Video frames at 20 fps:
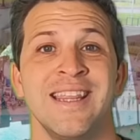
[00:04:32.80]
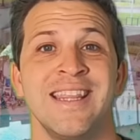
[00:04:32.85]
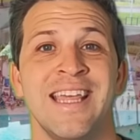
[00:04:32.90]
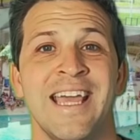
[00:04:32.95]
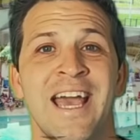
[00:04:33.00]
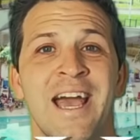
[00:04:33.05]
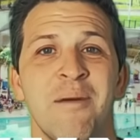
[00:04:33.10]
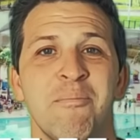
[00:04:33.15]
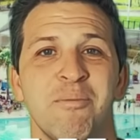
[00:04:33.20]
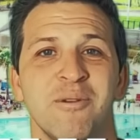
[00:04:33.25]

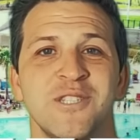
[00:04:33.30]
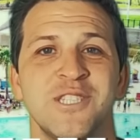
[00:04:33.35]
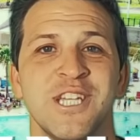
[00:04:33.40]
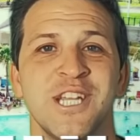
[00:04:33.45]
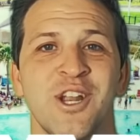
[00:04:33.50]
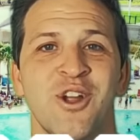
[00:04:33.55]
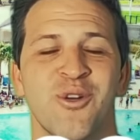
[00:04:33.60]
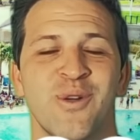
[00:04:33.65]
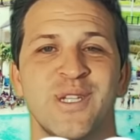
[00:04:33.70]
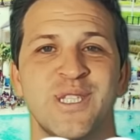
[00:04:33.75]
The
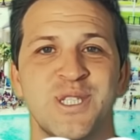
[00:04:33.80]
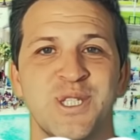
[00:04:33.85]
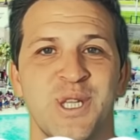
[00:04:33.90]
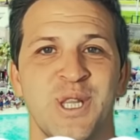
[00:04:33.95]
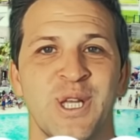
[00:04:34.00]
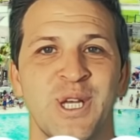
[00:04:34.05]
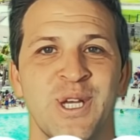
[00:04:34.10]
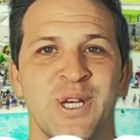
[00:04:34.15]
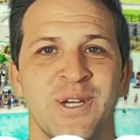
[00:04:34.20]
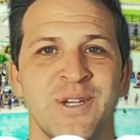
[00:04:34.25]
Epperson Crystal
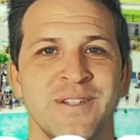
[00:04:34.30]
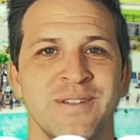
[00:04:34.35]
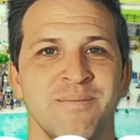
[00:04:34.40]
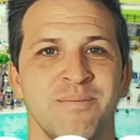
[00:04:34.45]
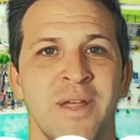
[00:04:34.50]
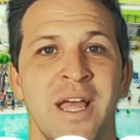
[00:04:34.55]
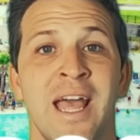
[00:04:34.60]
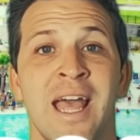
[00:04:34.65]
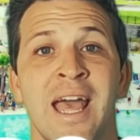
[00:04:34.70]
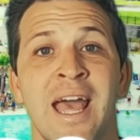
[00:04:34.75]
Lagoon.
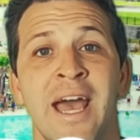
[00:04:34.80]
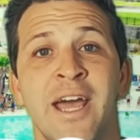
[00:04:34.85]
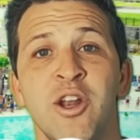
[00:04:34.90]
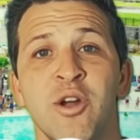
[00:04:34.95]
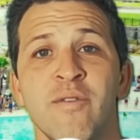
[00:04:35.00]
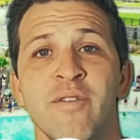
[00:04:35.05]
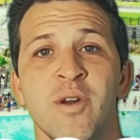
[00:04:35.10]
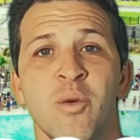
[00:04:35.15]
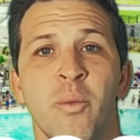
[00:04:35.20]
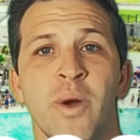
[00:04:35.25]
Head
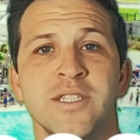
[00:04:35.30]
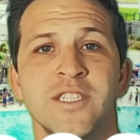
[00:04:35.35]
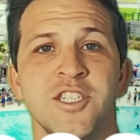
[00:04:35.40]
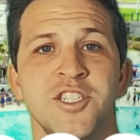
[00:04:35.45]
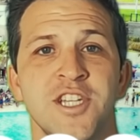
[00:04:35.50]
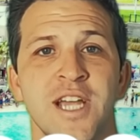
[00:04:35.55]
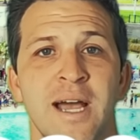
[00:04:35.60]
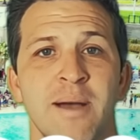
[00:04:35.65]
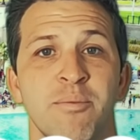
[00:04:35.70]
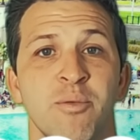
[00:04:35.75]
over to Wesley
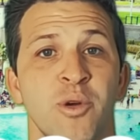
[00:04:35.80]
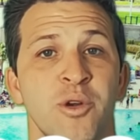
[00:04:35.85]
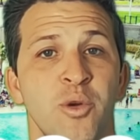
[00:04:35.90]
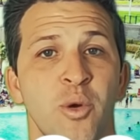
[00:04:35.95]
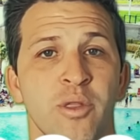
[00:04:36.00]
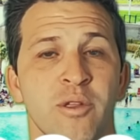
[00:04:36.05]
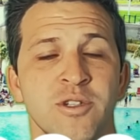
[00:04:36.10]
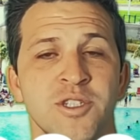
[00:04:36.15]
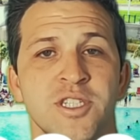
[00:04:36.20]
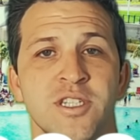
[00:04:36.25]
Chapel, a
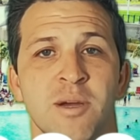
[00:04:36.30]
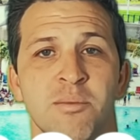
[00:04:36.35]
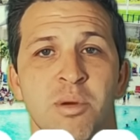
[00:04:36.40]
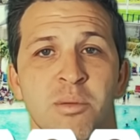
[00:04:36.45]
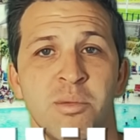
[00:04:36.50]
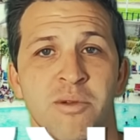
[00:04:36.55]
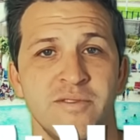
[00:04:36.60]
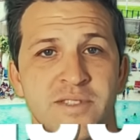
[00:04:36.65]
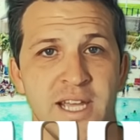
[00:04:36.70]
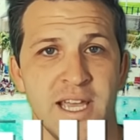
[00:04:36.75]
northern
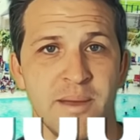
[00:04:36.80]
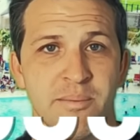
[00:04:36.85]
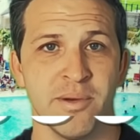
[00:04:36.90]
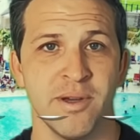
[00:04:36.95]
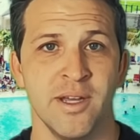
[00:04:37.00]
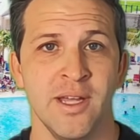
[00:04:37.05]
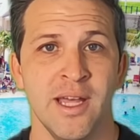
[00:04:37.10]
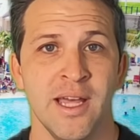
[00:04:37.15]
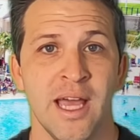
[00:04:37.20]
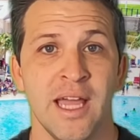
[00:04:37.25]
suburb of
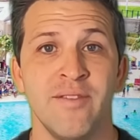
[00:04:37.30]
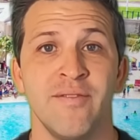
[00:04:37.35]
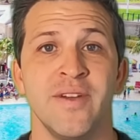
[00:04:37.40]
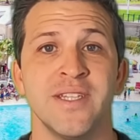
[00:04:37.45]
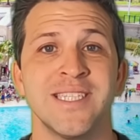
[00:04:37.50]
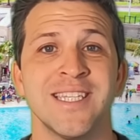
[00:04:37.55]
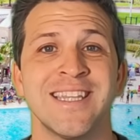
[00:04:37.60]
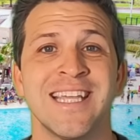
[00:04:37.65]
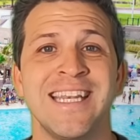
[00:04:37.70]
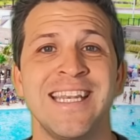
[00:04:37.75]
Tampa, and
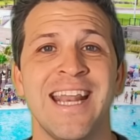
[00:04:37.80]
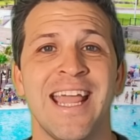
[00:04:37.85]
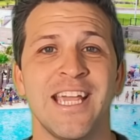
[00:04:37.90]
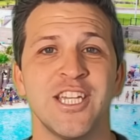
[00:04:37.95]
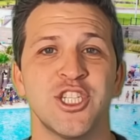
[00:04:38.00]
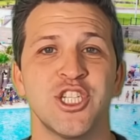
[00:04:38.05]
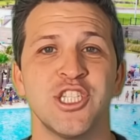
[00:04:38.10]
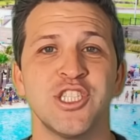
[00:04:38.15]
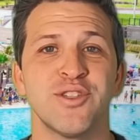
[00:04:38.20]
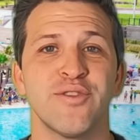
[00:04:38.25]
visit the
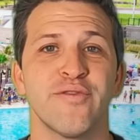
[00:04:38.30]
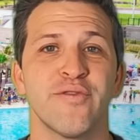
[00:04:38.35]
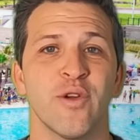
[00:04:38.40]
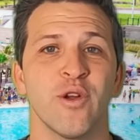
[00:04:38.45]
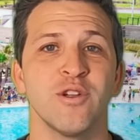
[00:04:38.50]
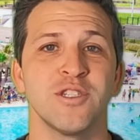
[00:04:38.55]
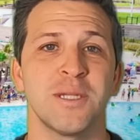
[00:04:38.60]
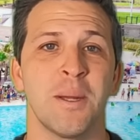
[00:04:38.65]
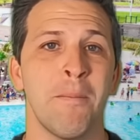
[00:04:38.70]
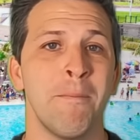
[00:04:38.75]
nation's
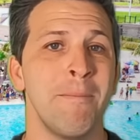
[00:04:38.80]
first